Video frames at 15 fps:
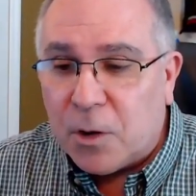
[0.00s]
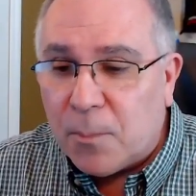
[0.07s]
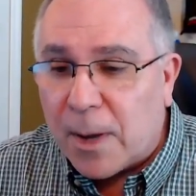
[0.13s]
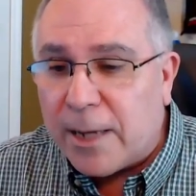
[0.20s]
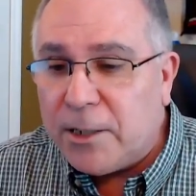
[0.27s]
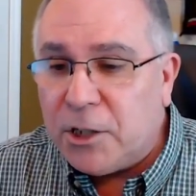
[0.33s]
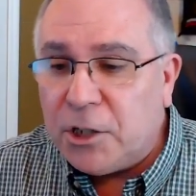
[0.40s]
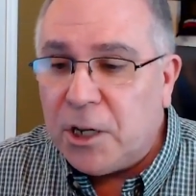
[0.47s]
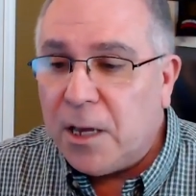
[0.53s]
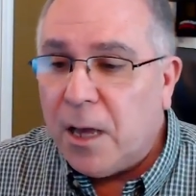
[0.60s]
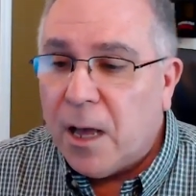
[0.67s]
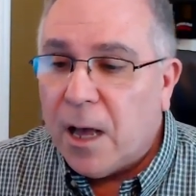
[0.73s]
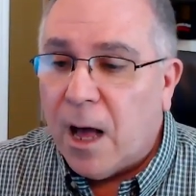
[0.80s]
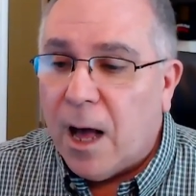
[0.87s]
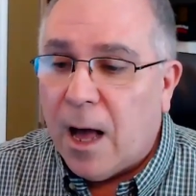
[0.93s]
much,
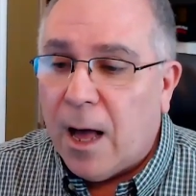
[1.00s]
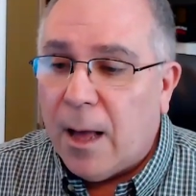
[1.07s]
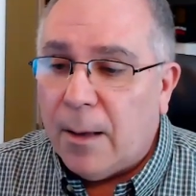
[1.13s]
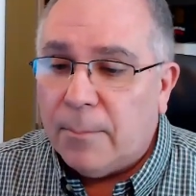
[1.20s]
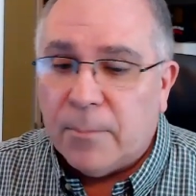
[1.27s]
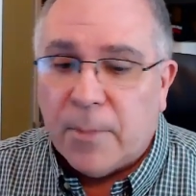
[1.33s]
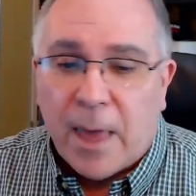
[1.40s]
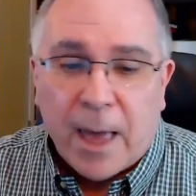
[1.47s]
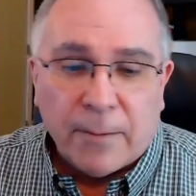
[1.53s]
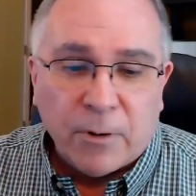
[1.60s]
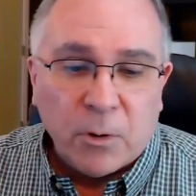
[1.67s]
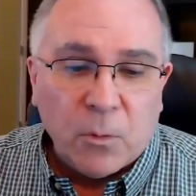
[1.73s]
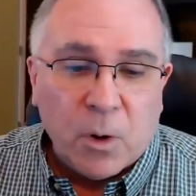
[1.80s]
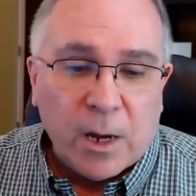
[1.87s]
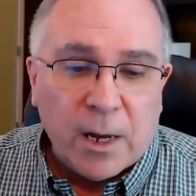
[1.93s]

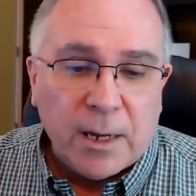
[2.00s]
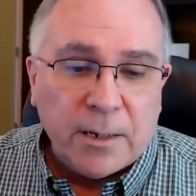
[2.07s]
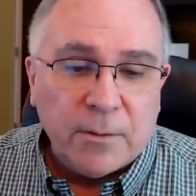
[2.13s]
everyone,